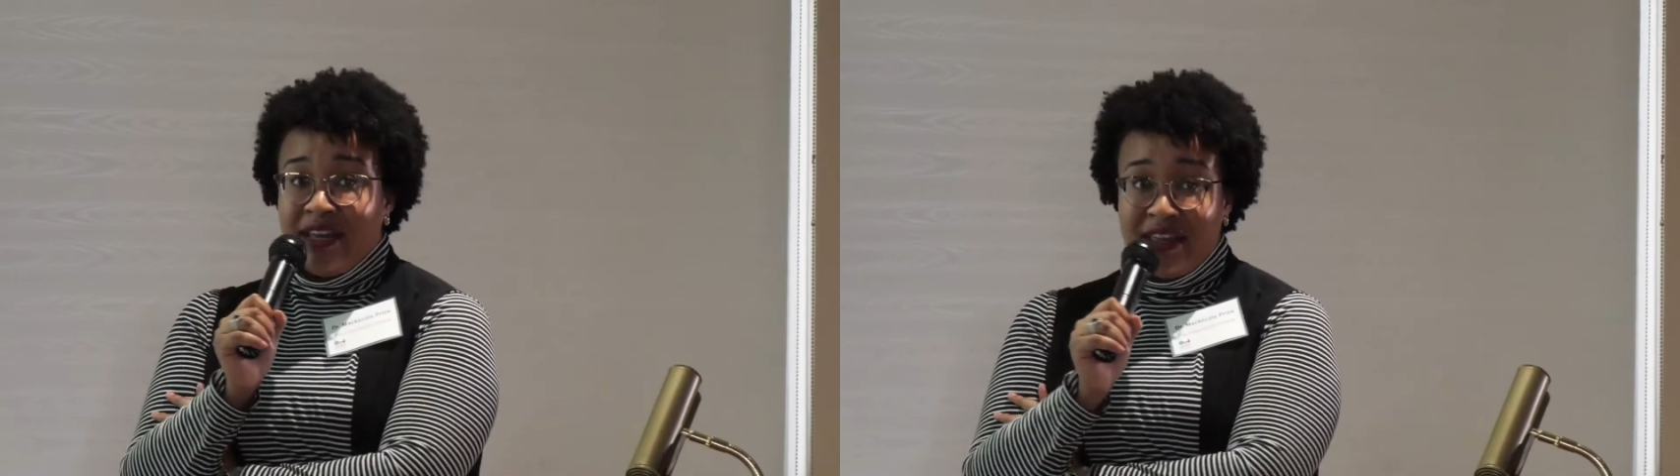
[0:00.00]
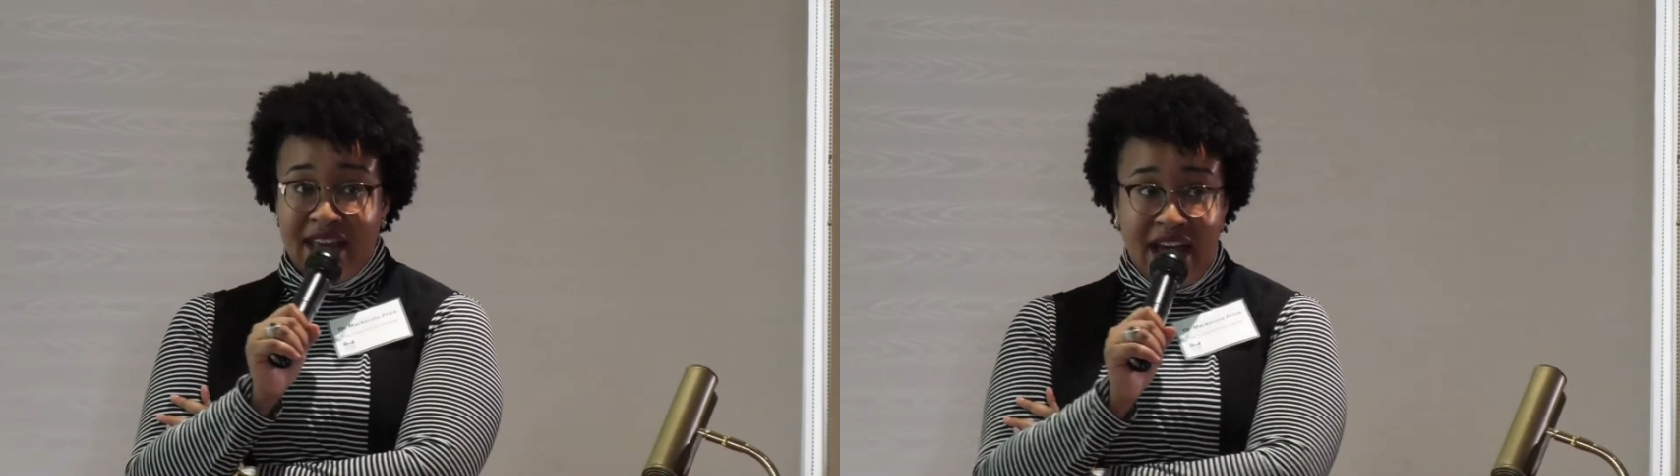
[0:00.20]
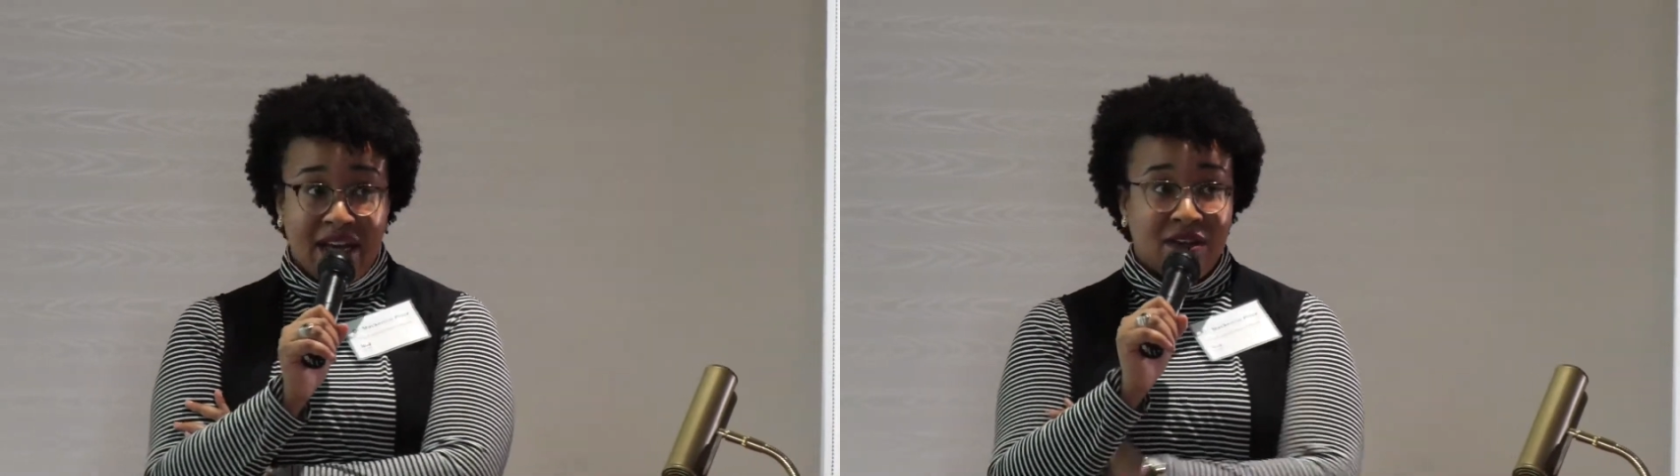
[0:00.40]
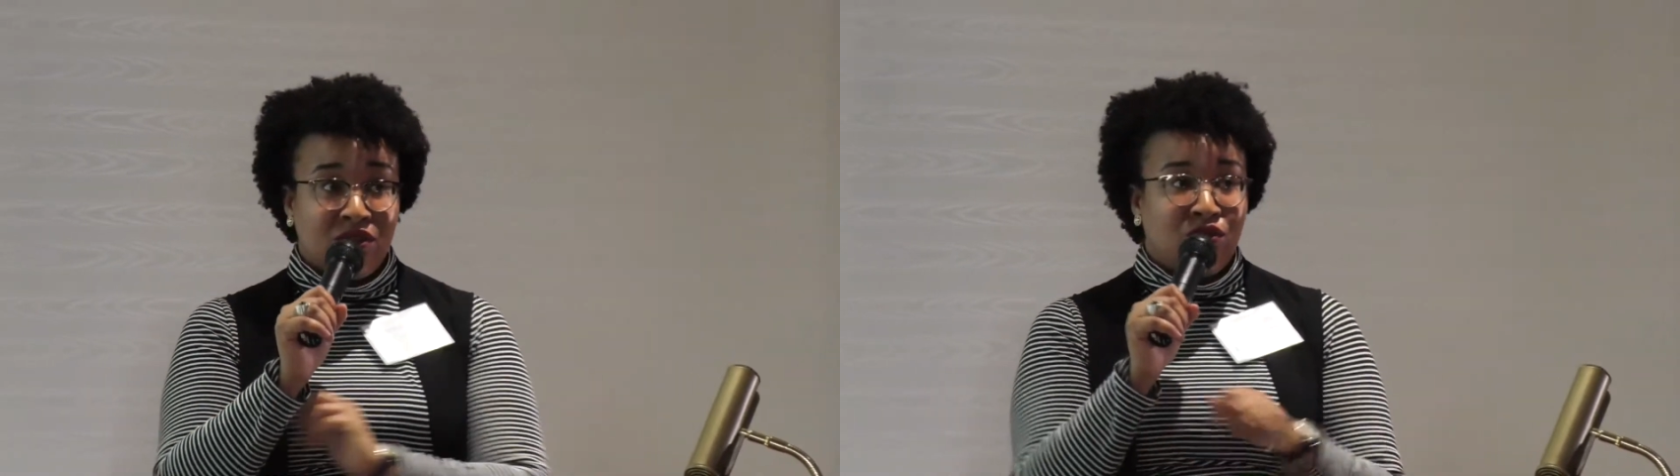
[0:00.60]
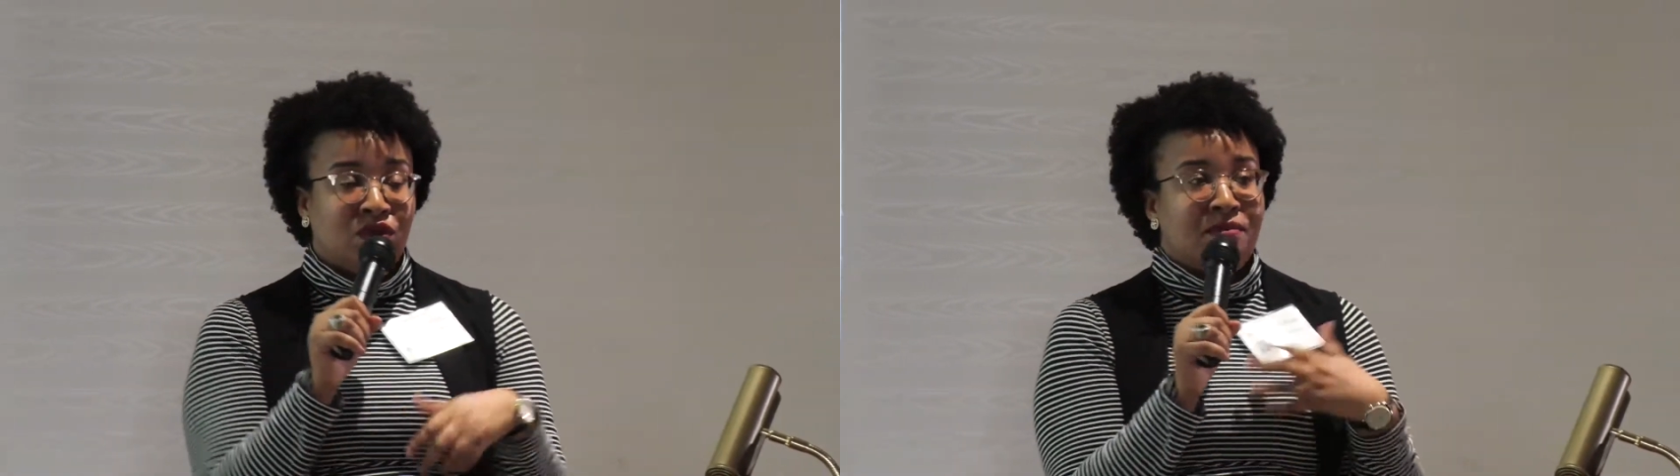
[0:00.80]
that
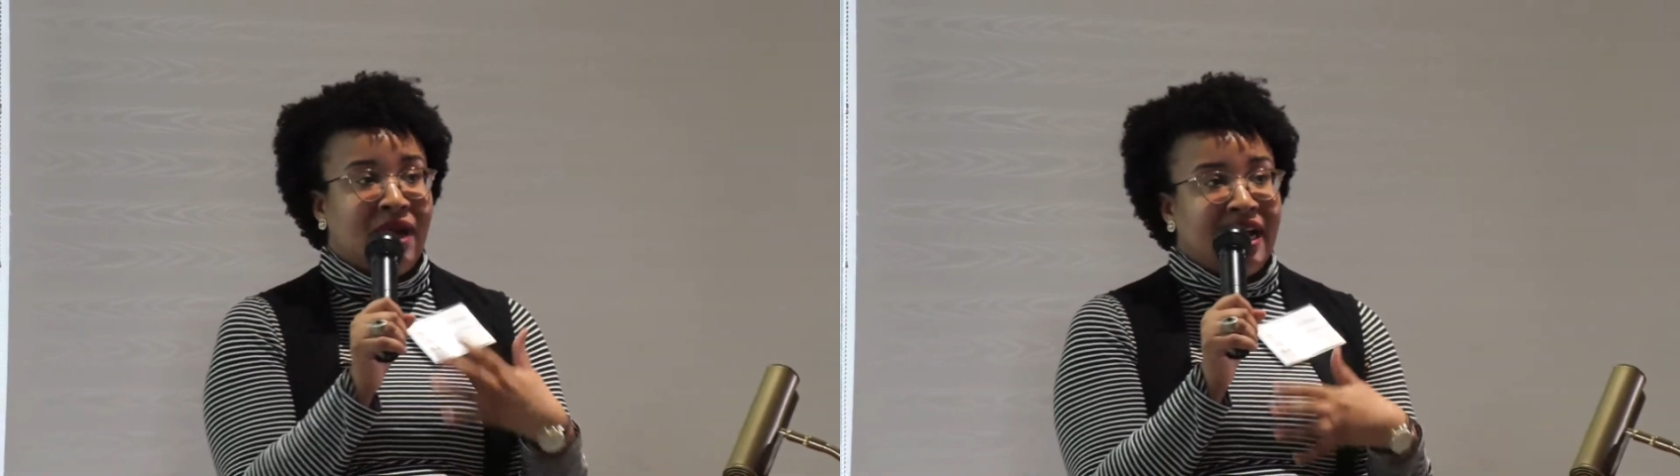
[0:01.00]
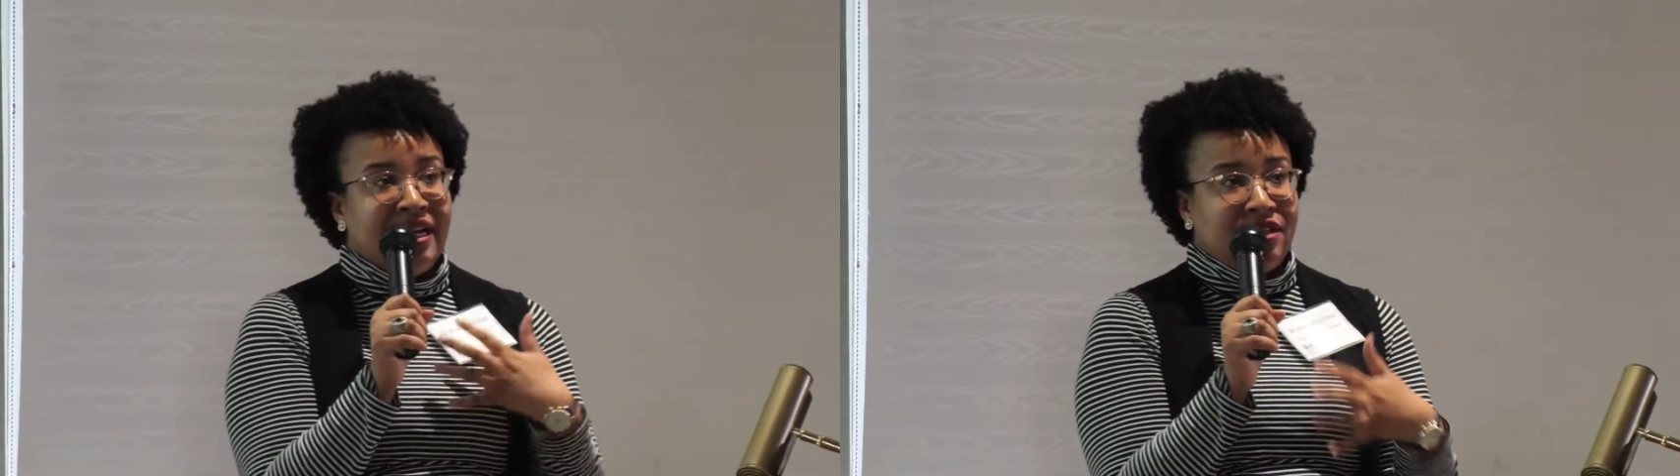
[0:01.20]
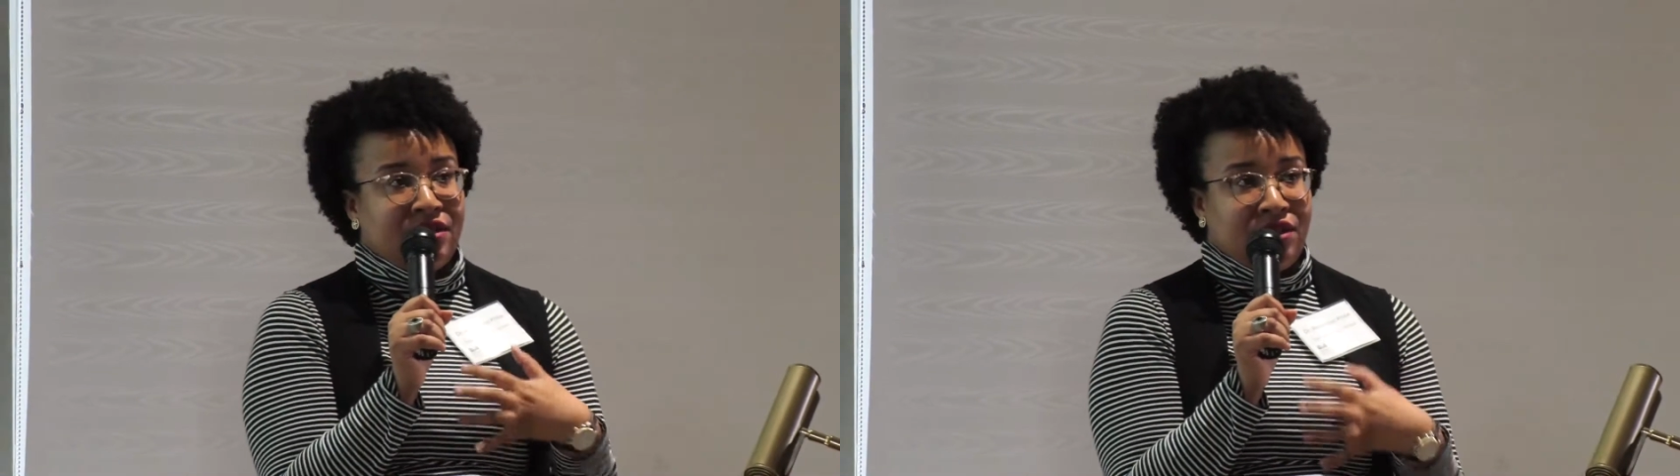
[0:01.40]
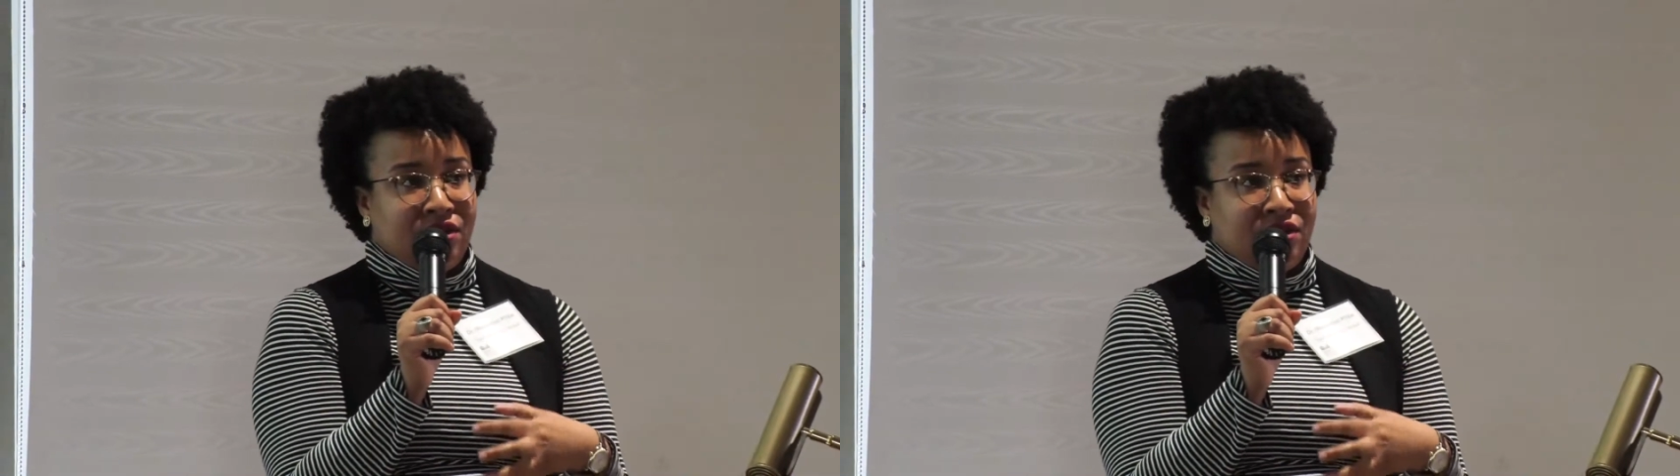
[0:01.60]
reminds